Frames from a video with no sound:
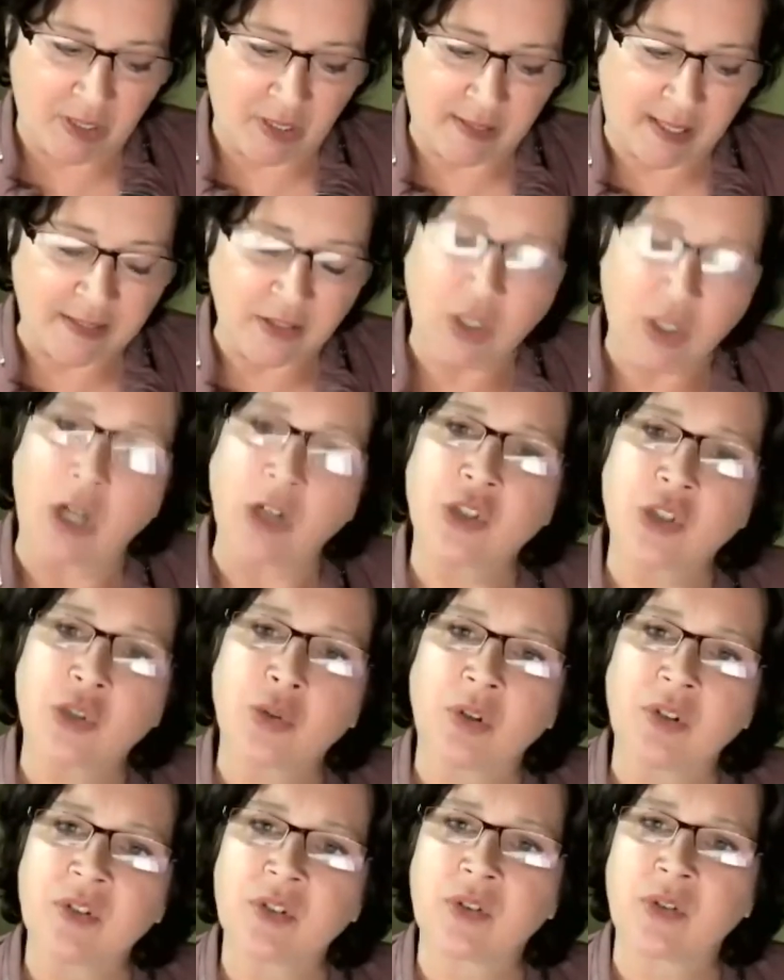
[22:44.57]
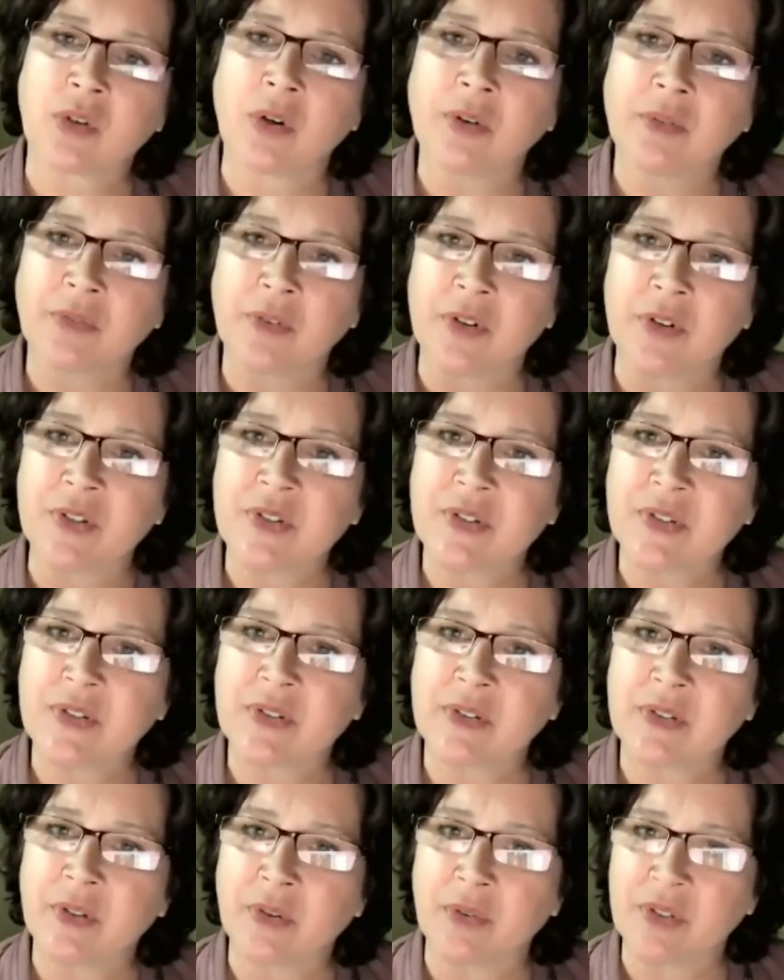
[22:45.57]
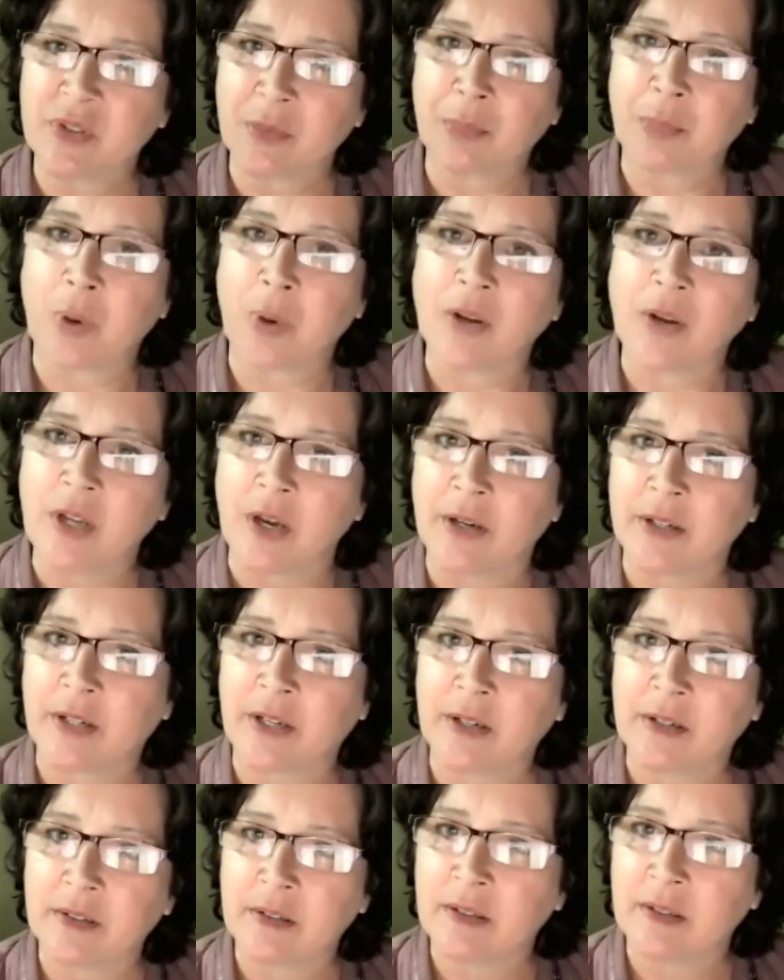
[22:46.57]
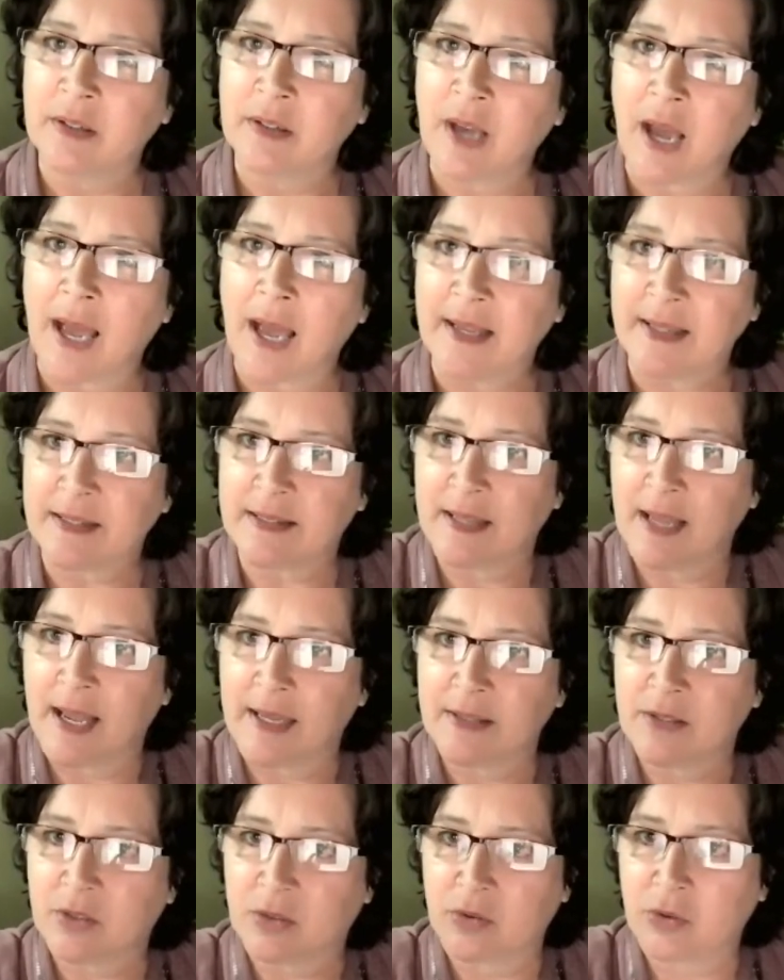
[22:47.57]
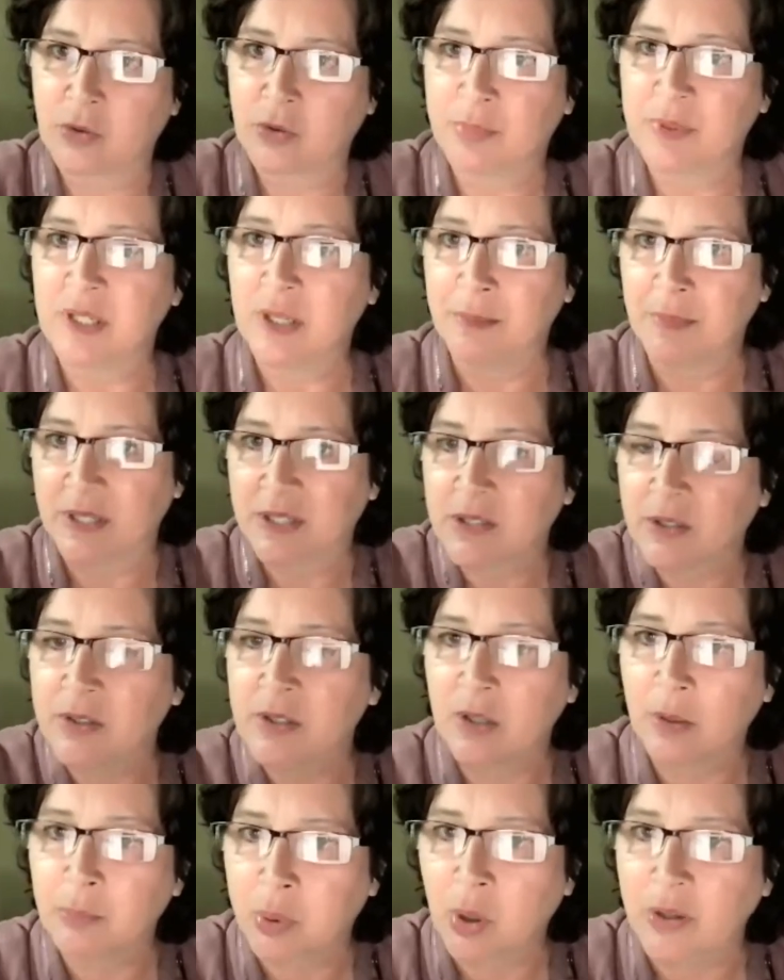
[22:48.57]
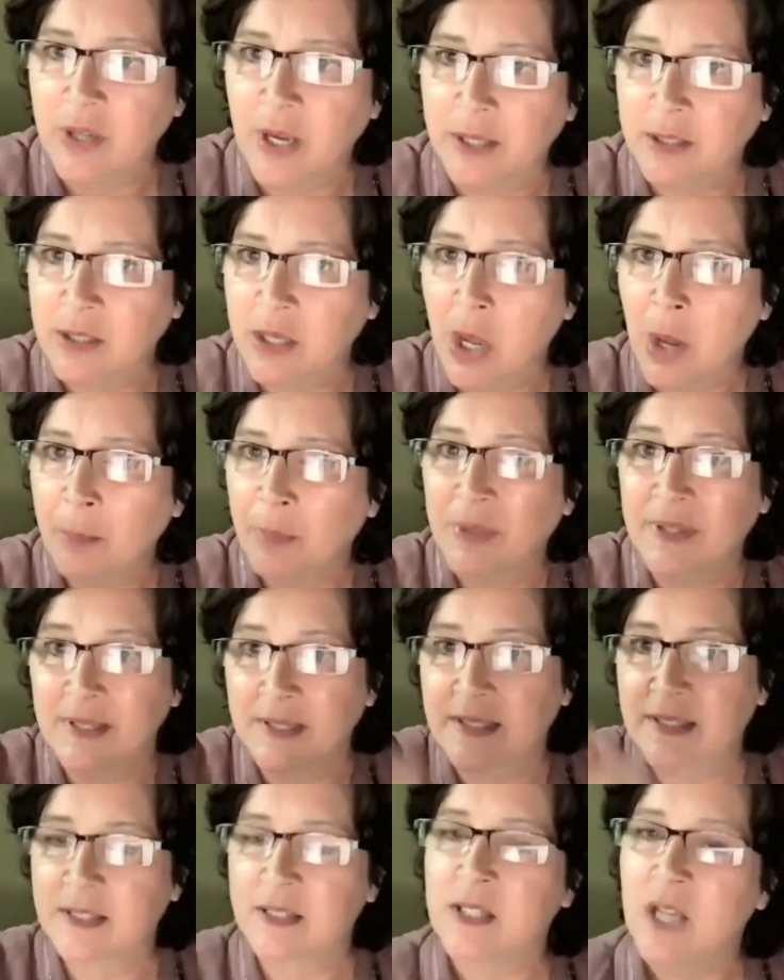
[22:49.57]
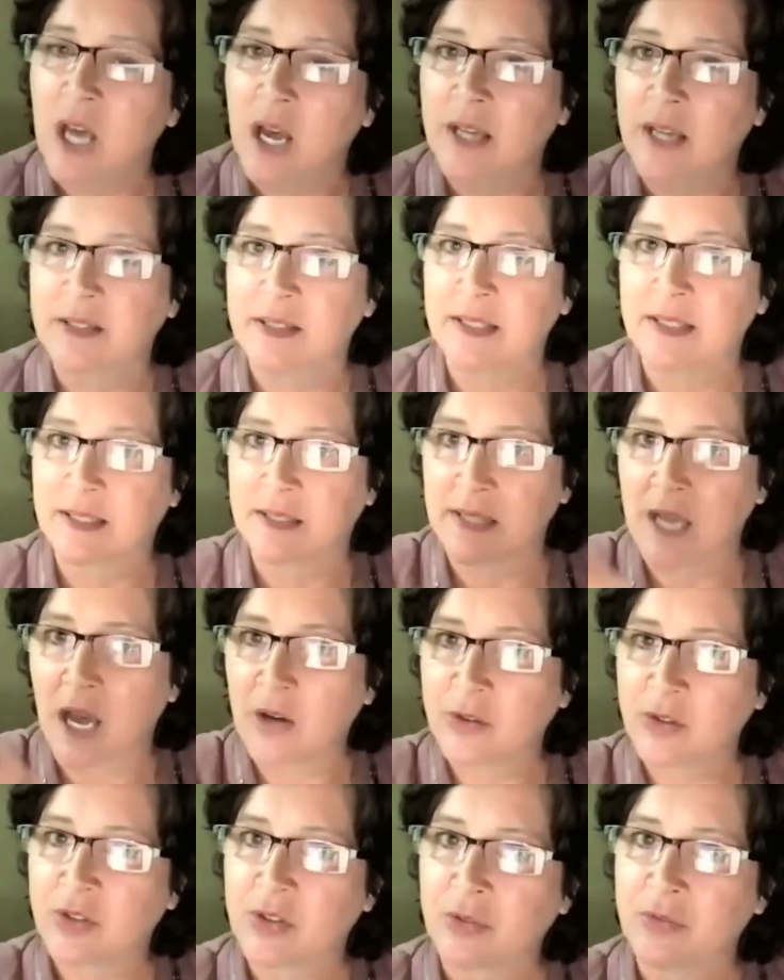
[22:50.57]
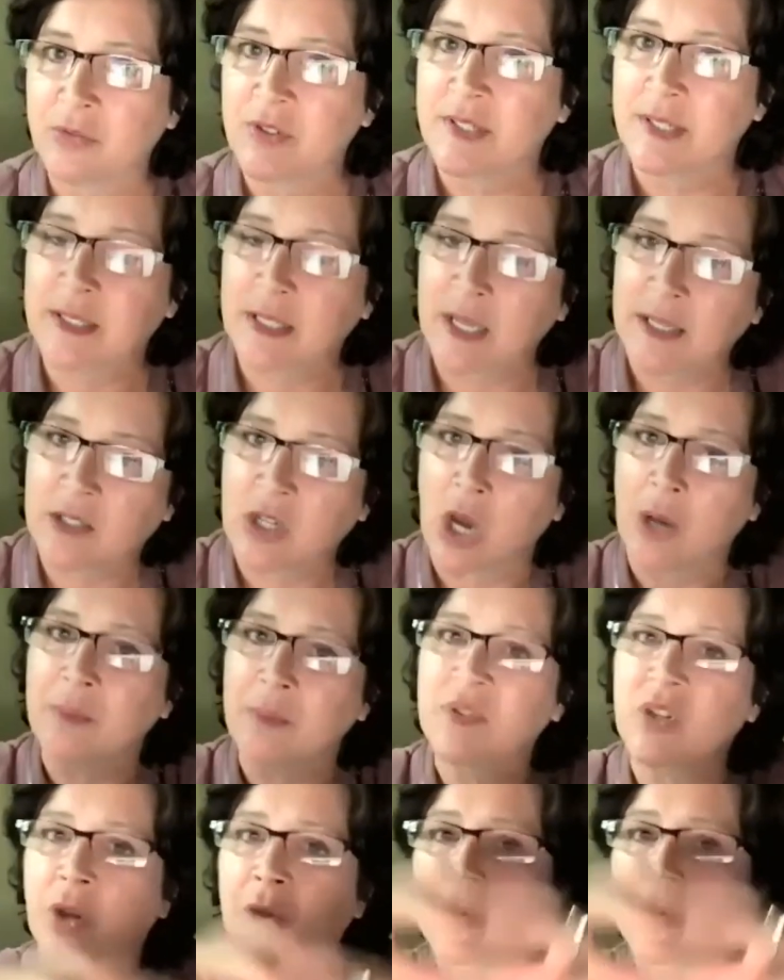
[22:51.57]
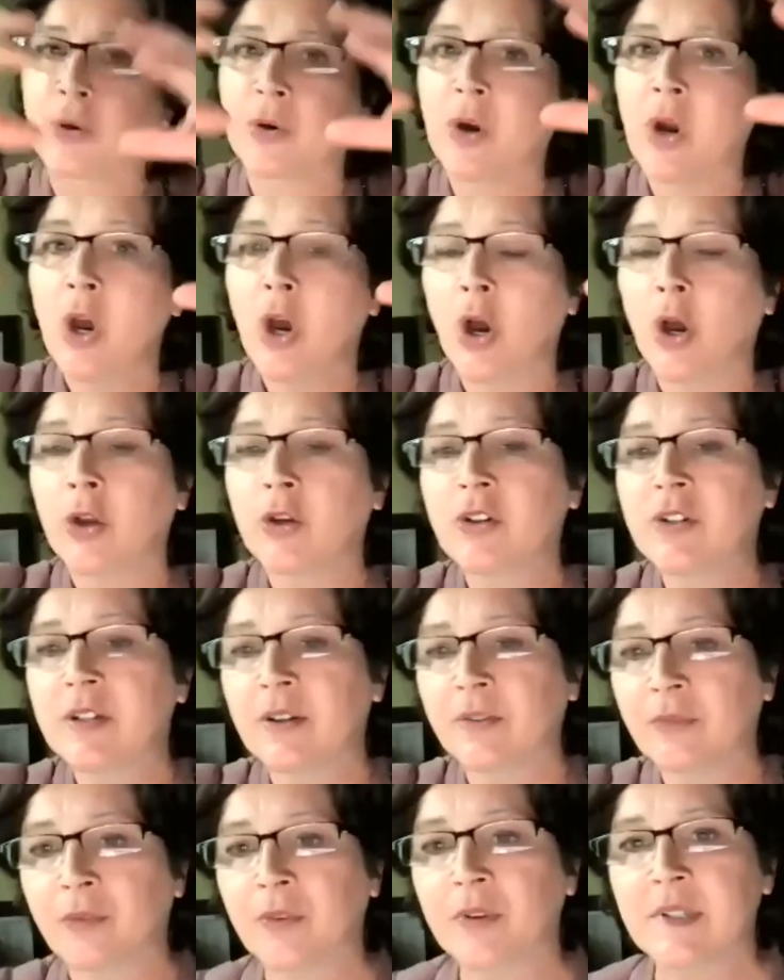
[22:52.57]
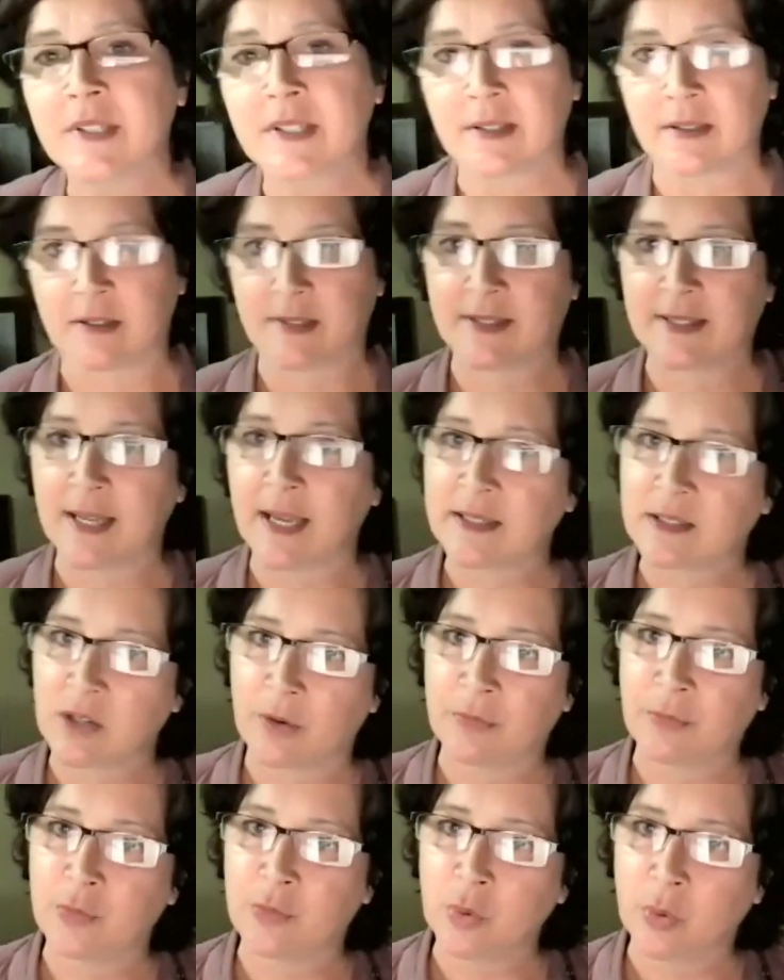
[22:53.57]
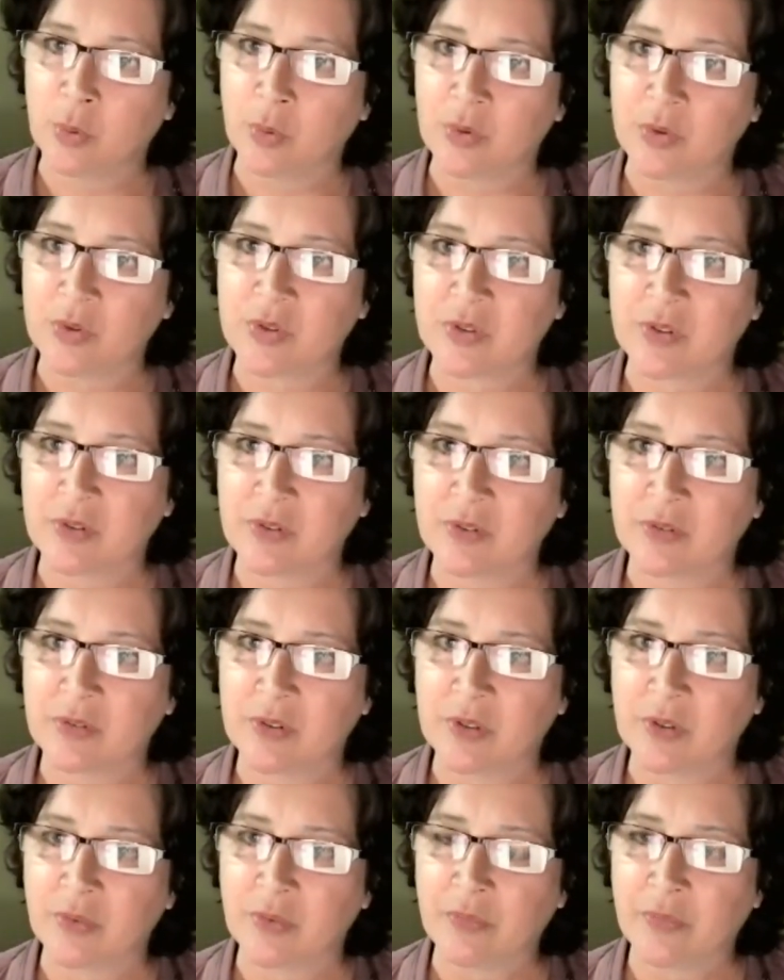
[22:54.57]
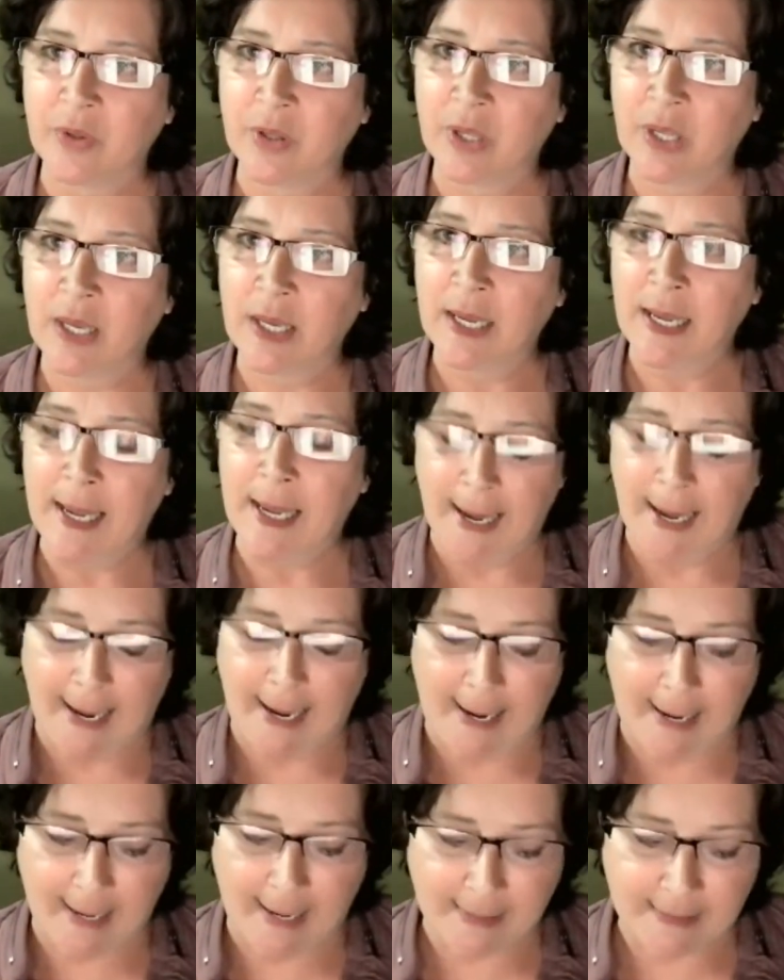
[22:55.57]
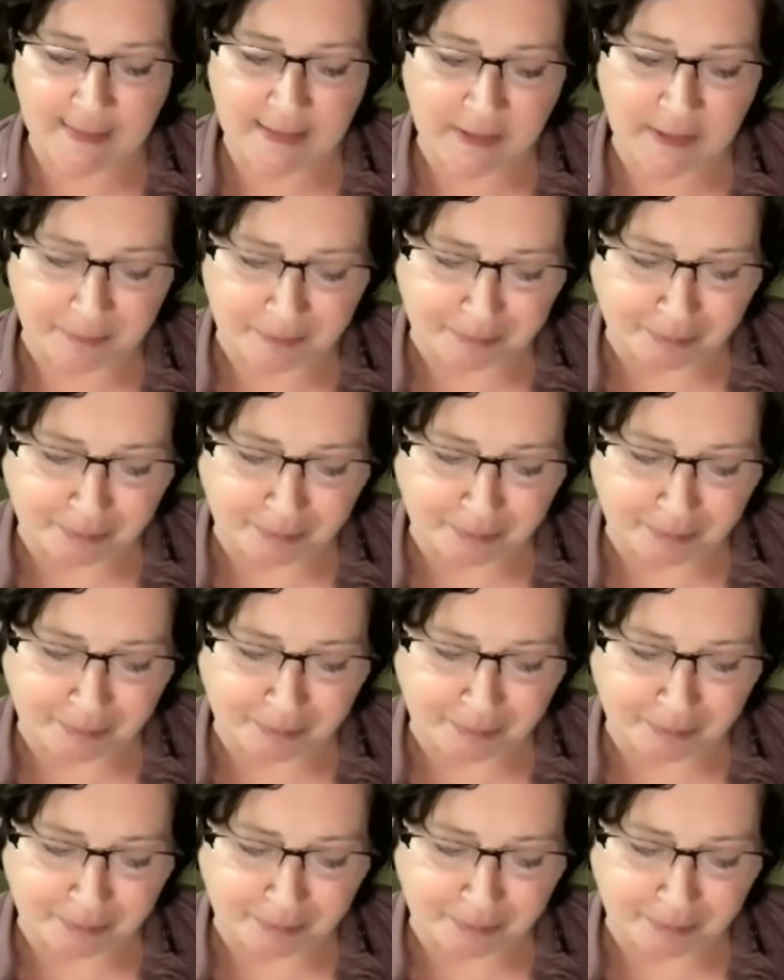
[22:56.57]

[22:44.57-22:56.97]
that cultural service, it's a product as could be a material product, but it's not. It's now the service. It comes under a different set of rules, and